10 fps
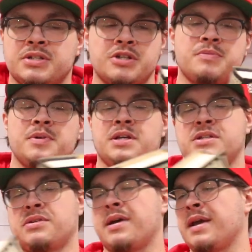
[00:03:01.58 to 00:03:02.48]
just
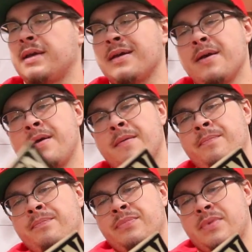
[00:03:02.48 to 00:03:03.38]
because, like,
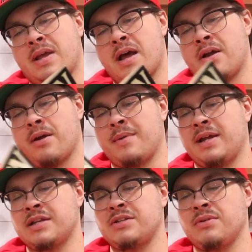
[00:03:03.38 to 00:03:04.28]
I don't know. I, mean, I
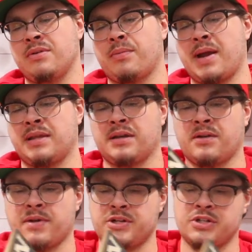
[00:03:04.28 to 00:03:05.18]
guess you can rank the
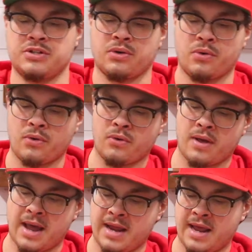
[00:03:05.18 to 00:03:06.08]
collection as a
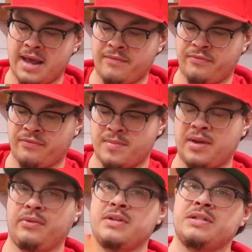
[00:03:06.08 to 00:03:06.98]
whole. I have my
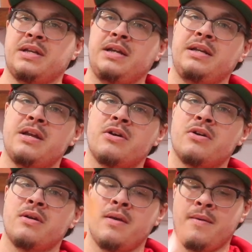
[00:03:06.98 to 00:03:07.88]
list in
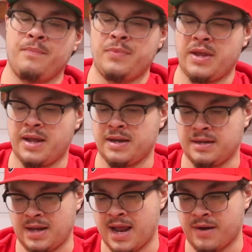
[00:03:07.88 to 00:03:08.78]
here, and
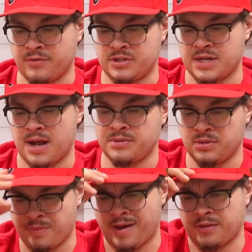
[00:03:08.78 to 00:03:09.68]
it averaged out
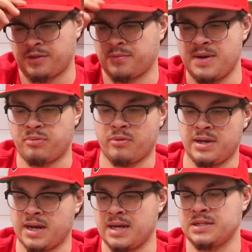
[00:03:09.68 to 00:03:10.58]
to about
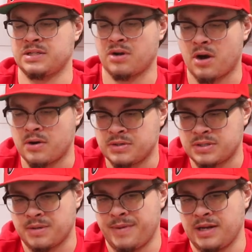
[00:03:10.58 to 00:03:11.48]
3.9
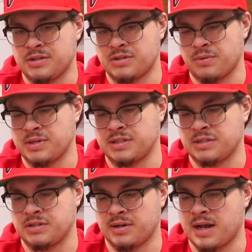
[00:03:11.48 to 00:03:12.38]
stars. The main stories
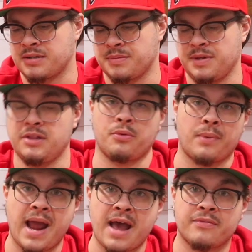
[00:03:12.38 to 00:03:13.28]
that stuck out to me, The
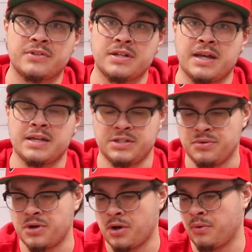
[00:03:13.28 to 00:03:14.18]
Raft, as
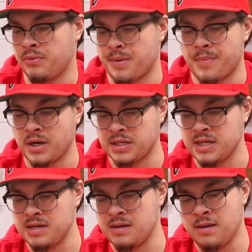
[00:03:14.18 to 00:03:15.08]
you know, The
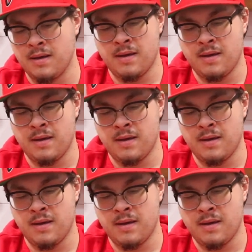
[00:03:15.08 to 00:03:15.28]
Monkey,